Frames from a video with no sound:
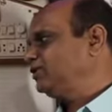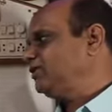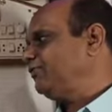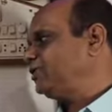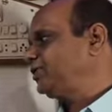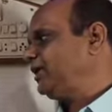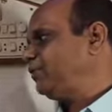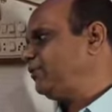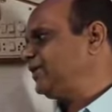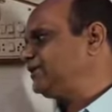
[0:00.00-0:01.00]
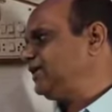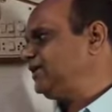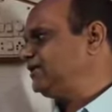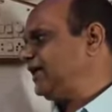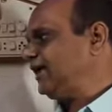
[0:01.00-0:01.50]
The function f of x
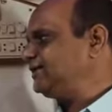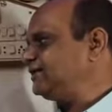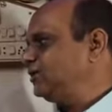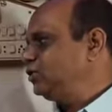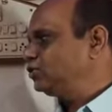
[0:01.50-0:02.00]
is x,